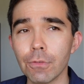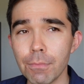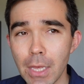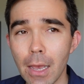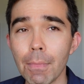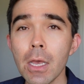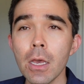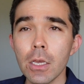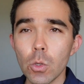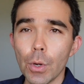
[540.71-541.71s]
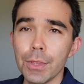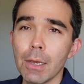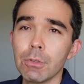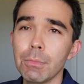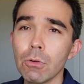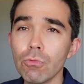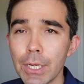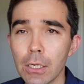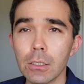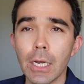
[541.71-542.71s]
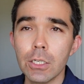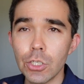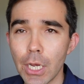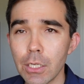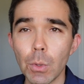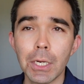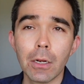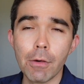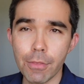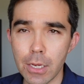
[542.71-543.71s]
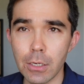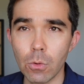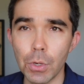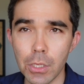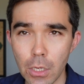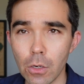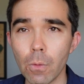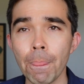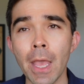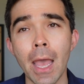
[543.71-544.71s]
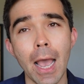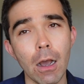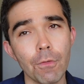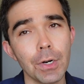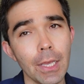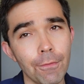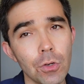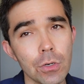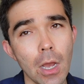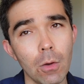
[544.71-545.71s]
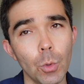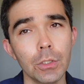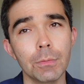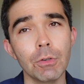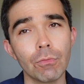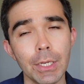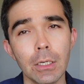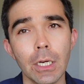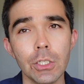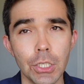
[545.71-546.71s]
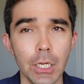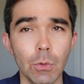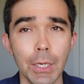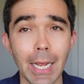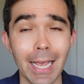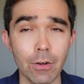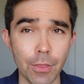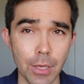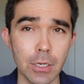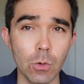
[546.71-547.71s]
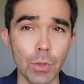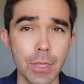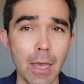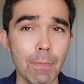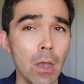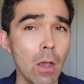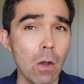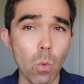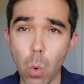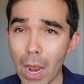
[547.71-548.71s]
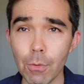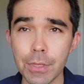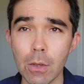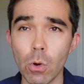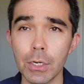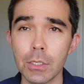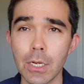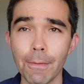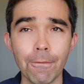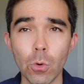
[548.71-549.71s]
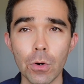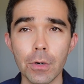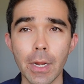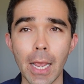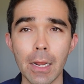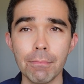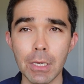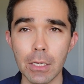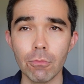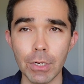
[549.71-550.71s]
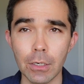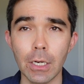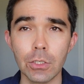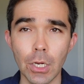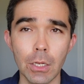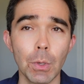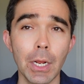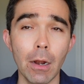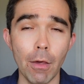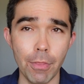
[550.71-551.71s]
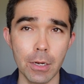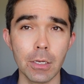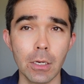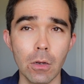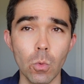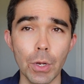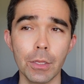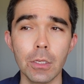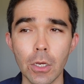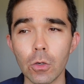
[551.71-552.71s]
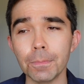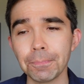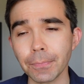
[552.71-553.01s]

from them. You want them to be real and genuine and authentic with you. However, if you're not willing to be real and genuine and authentic with them, why would they want to step forward and be real and genuine and authentic with you?